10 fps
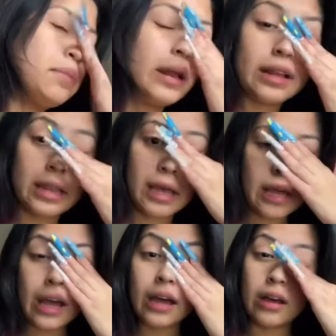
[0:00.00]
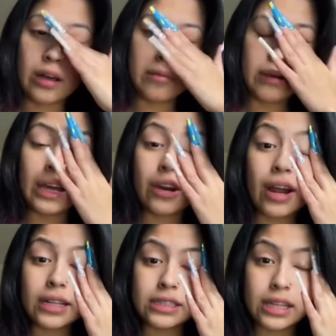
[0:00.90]
but I think um, later
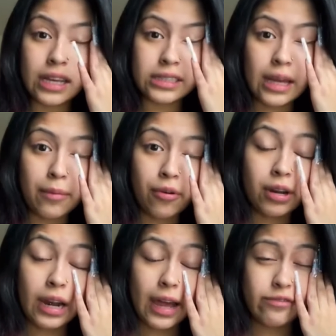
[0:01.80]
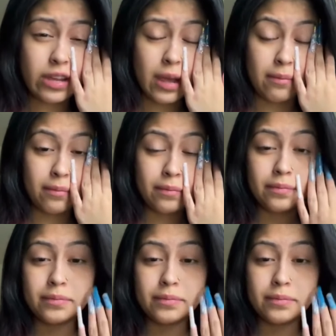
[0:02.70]
at six, I'm going to Lifetime.